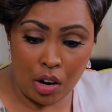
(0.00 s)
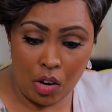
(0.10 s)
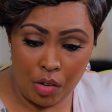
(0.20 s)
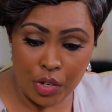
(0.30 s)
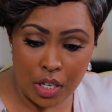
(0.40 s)
our
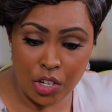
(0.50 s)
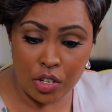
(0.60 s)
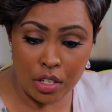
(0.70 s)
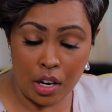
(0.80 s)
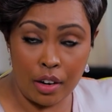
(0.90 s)

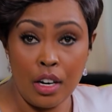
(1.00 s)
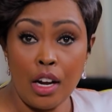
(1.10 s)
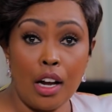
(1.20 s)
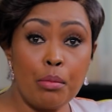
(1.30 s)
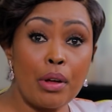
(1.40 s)
conversations are,
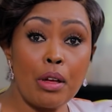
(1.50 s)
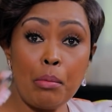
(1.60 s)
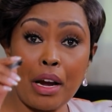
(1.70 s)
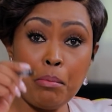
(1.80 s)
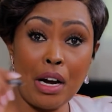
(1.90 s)
and by the way,
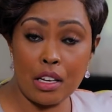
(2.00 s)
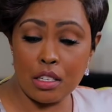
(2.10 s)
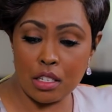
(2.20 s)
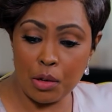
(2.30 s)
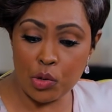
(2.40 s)
my marking
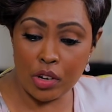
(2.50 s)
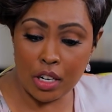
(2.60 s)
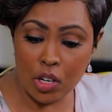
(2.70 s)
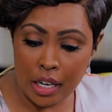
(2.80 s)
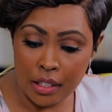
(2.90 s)
scheme is
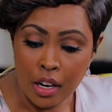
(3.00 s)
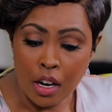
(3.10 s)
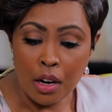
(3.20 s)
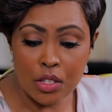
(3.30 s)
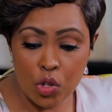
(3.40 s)
already done.
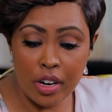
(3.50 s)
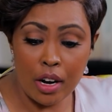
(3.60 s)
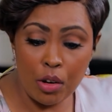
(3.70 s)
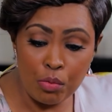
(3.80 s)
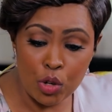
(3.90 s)
Story
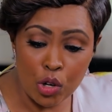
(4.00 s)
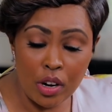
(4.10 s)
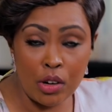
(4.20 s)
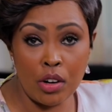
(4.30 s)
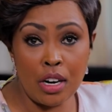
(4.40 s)
ya mtoto
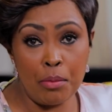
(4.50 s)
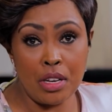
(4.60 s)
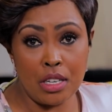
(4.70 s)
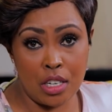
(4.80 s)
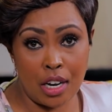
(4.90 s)
anone
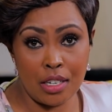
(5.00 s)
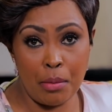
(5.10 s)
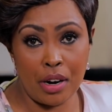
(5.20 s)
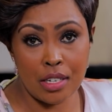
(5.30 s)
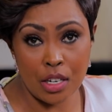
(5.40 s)
amejikata
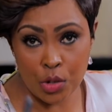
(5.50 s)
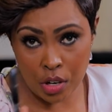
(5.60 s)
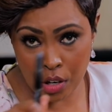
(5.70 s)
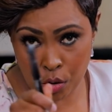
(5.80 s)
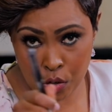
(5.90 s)
mara tatu,
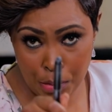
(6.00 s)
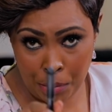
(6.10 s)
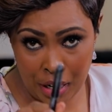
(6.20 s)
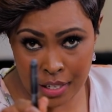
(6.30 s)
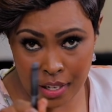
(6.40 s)
hiyo
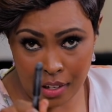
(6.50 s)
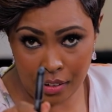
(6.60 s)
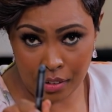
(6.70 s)
tumemaliza.